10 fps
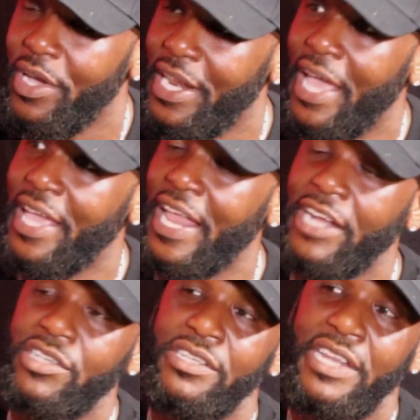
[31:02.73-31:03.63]
You know, and
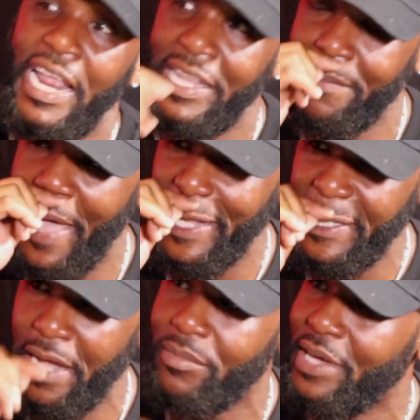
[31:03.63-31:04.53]
I
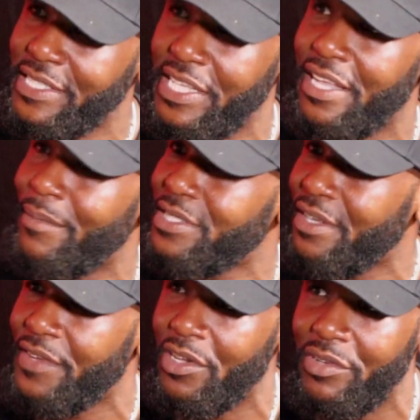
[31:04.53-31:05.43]
lead by example. I
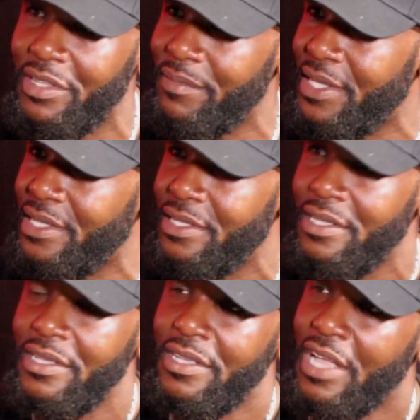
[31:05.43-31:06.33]
take care of myself. I don't eat
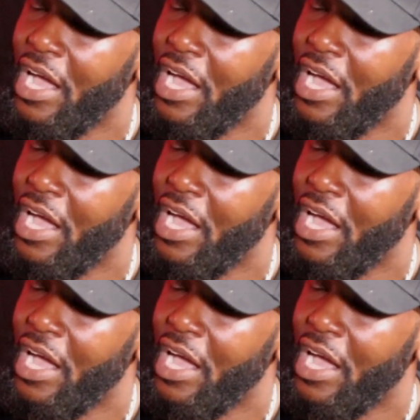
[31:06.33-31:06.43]
meat.